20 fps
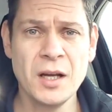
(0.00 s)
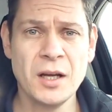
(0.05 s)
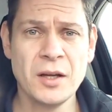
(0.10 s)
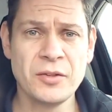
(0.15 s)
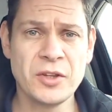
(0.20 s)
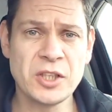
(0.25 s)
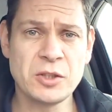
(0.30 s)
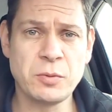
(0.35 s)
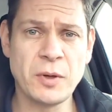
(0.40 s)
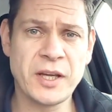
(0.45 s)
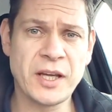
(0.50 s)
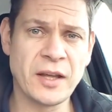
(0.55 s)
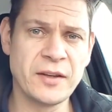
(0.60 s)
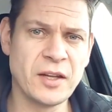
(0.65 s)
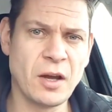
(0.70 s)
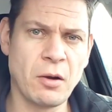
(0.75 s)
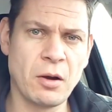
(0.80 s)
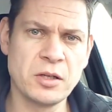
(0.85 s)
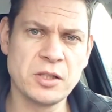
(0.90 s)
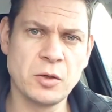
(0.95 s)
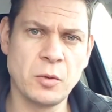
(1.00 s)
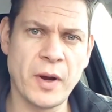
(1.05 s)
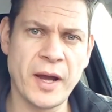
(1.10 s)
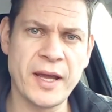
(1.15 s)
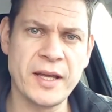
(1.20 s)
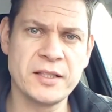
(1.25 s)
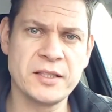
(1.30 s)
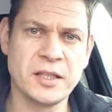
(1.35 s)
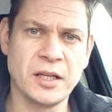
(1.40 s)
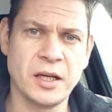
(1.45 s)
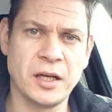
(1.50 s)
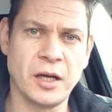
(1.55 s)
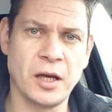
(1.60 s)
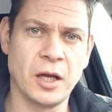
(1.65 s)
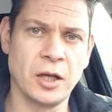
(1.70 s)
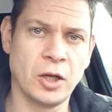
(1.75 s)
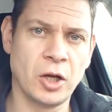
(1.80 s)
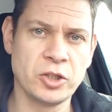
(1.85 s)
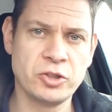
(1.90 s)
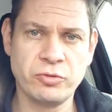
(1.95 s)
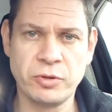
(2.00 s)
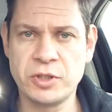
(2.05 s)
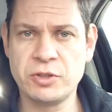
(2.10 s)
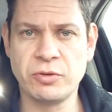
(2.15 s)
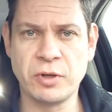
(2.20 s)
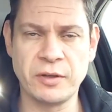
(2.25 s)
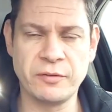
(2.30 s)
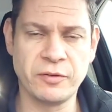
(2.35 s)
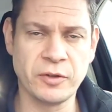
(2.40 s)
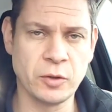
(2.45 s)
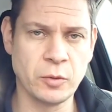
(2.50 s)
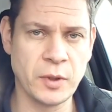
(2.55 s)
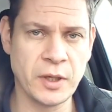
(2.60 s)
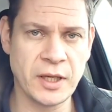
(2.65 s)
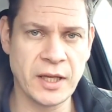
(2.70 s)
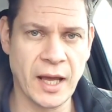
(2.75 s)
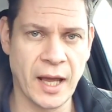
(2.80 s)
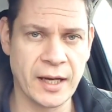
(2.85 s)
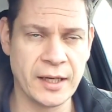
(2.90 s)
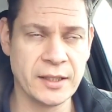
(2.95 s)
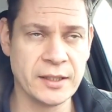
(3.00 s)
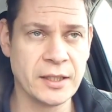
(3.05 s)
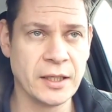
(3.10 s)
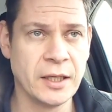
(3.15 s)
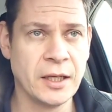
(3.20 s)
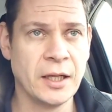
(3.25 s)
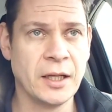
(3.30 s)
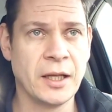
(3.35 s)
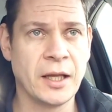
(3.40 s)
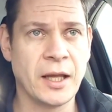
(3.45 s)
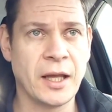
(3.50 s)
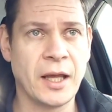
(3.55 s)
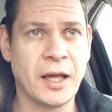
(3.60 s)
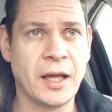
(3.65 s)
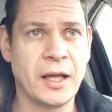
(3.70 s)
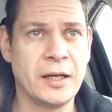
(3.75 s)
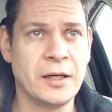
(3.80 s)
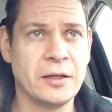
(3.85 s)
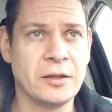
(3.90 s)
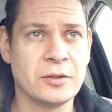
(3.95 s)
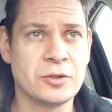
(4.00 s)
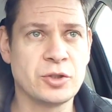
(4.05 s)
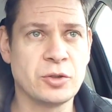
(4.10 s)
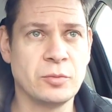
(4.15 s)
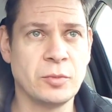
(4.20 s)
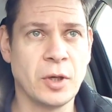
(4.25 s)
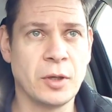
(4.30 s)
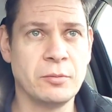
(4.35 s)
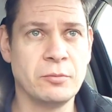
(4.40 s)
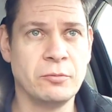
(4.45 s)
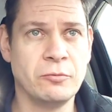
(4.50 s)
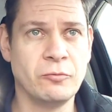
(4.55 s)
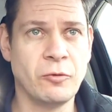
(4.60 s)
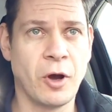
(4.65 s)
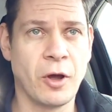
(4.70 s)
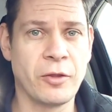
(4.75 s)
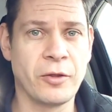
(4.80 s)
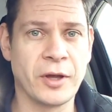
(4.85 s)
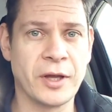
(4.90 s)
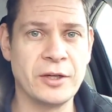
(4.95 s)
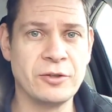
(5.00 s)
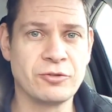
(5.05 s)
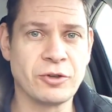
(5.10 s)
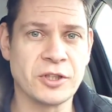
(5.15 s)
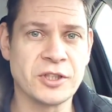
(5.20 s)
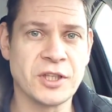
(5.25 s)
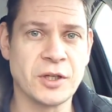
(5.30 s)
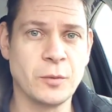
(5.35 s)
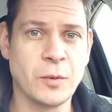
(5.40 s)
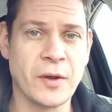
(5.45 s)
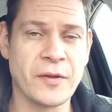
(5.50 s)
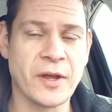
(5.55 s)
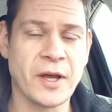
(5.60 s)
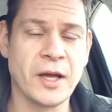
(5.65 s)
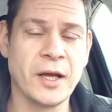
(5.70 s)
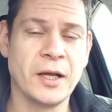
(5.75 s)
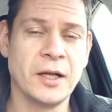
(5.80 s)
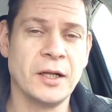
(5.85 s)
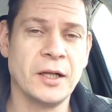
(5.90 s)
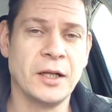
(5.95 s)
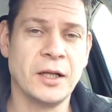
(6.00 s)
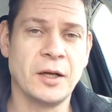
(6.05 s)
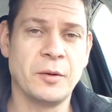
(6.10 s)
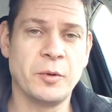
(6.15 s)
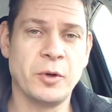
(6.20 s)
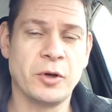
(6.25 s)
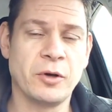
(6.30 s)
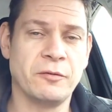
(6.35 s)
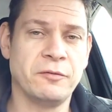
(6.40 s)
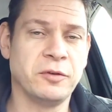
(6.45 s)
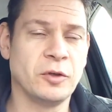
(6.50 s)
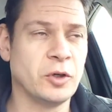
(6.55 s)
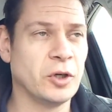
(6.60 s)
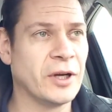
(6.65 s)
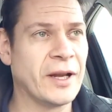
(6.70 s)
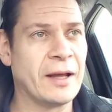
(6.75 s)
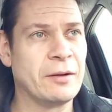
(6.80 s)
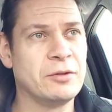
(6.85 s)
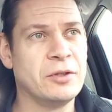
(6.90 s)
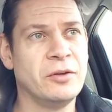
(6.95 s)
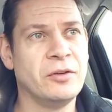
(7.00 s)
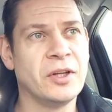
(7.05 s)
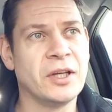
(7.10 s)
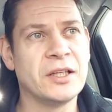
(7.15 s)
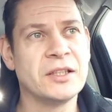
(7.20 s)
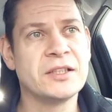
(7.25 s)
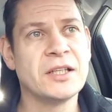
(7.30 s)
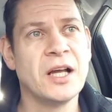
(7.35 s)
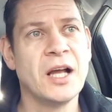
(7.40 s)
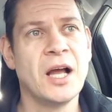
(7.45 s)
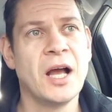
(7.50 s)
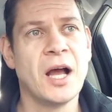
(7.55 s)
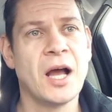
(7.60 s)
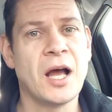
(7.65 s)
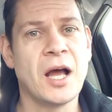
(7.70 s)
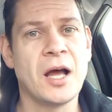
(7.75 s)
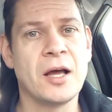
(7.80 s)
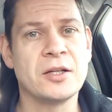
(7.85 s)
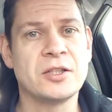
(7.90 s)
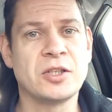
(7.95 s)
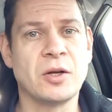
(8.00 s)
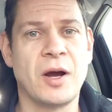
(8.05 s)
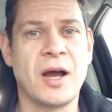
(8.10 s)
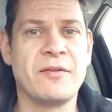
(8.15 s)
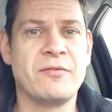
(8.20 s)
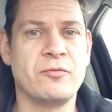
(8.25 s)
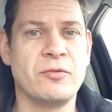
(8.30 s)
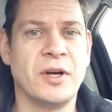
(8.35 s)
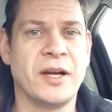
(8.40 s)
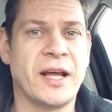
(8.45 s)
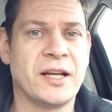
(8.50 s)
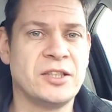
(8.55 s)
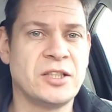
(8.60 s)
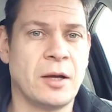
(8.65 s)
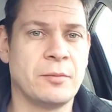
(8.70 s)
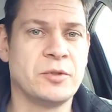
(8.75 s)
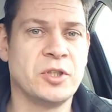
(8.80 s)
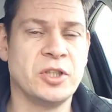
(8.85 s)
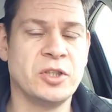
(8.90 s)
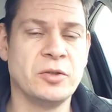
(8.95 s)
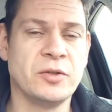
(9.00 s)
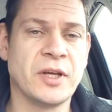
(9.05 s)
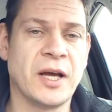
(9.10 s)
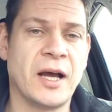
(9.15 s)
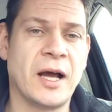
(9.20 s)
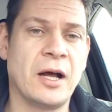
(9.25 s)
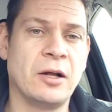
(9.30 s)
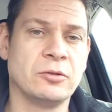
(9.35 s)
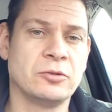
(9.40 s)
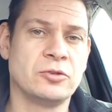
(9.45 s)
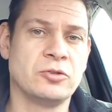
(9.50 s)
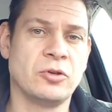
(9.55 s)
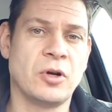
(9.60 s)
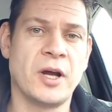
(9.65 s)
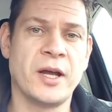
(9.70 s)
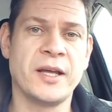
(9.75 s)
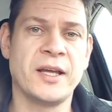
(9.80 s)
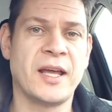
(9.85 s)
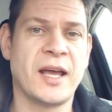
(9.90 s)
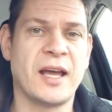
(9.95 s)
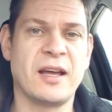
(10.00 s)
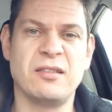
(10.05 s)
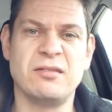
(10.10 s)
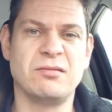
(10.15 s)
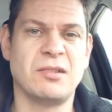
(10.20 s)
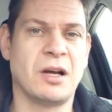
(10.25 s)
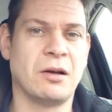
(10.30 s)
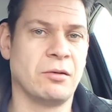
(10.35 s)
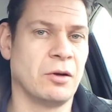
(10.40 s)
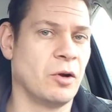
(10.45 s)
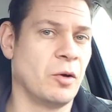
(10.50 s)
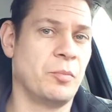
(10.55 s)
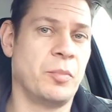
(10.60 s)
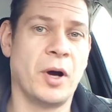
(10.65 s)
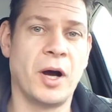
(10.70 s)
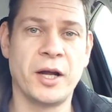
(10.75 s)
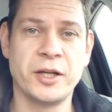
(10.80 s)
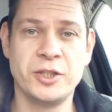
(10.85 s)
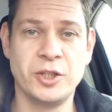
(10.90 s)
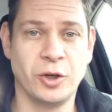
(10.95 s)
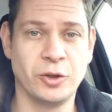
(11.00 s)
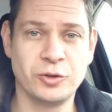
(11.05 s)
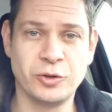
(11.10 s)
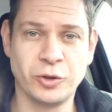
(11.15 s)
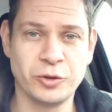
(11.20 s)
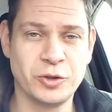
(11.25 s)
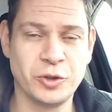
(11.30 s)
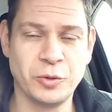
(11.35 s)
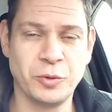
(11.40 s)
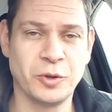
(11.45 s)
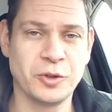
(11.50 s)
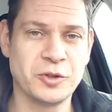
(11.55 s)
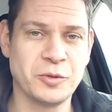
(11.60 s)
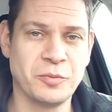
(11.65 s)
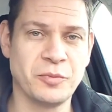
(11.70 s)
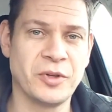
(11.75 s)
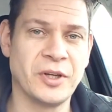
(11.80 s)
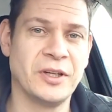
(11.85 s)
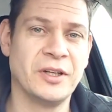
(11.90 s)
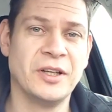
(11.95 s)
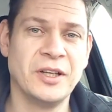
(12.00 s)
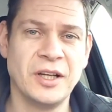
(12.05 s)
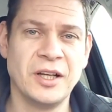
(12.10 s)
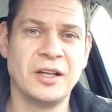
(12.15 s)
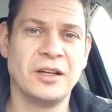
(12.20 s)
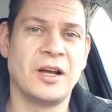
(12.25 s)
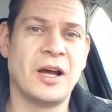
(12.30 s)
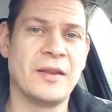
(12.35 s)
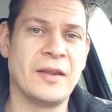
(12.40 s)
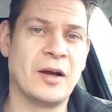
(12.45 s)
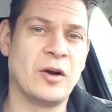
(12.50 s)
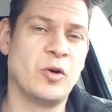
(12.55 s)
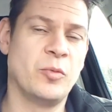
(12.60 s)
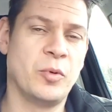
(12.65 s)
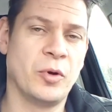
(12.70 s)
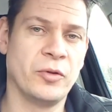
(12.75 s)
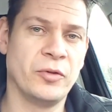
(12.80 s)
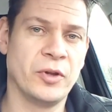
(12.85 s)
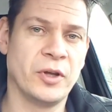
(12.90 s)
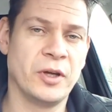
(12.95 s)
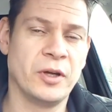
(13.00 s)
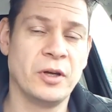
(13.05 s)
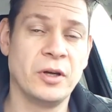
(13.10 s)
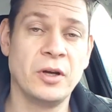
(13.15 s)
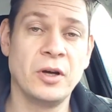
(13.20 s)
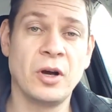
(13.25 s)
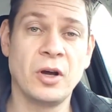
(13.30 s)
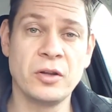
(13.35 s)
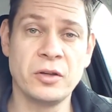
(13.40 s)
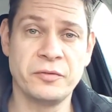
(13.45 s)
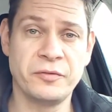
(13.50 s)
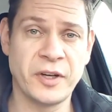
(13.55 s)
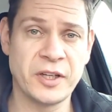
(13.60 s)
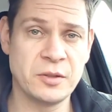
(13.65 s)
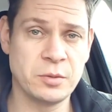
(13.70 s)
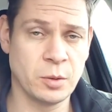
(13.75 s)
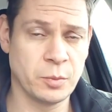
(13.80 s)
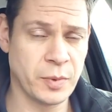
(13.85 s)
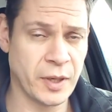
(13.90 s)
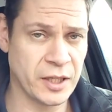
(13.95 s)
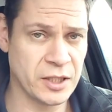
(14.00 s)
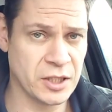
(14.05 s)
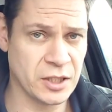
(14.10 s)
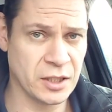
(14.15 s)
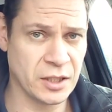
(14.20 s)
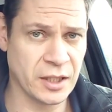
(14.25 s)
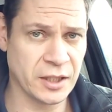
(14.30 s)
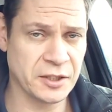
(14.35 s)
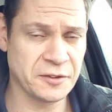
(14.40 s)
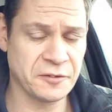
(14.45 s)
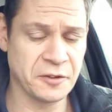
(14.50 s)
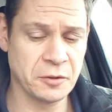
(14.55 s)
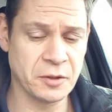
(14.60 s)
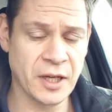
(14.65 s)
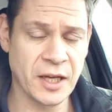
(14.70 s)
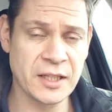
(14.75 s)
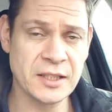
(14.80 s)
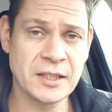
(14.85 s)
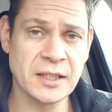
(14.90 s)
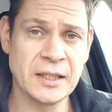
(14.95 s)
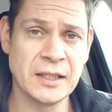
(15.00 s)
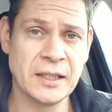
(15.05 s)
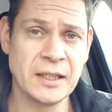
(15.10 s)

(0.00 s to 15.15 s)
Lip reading: This weekend though I was away at a lodge retreat for the weekend in some rather interesting weather. We got flooded out and things, so I haven't really had time to do that. I'll try and get, I don't know, a pie chart or two or something like that up on the Facebook page in the next few days.